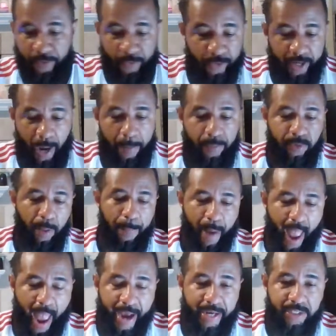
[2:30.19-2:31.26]
you came with the
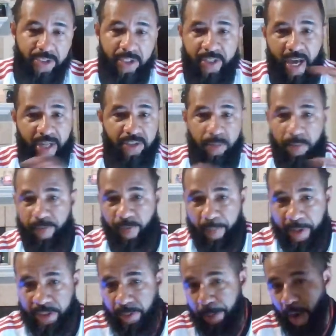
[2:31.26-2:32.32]
package, you got some
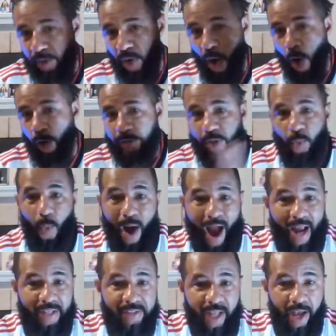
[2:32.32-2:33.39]
information about all the
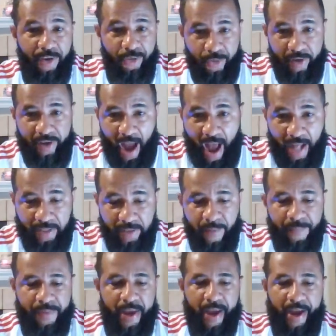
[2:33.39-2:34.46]
wine that you
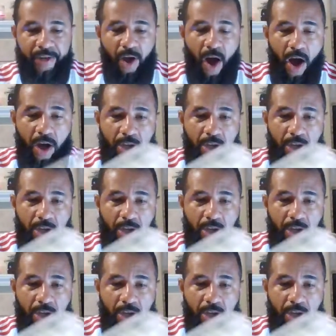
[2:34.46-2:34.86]
got, and